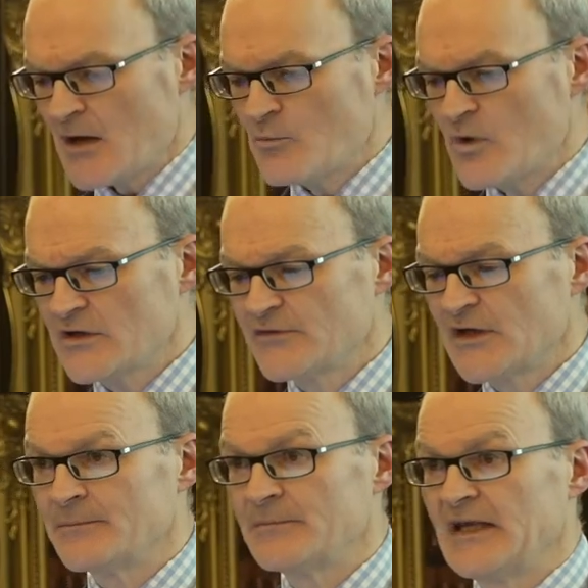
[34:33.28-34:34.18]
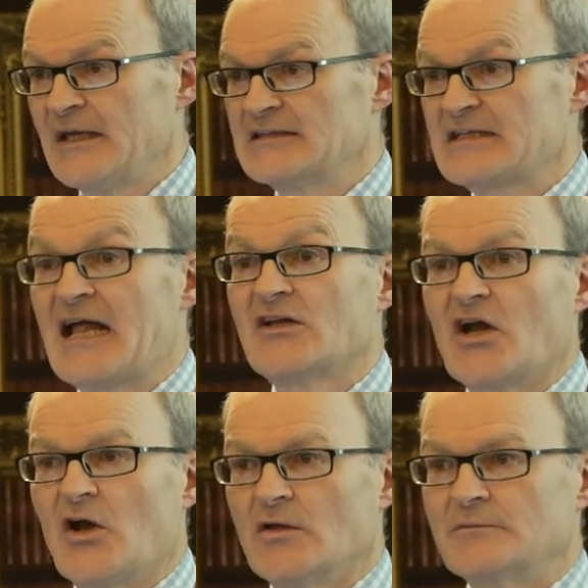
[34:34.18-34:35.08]
And one of them is
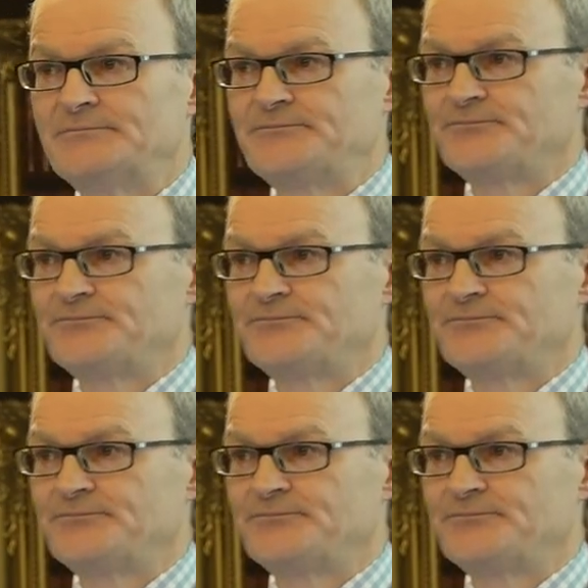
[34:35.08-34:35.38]
alcohol.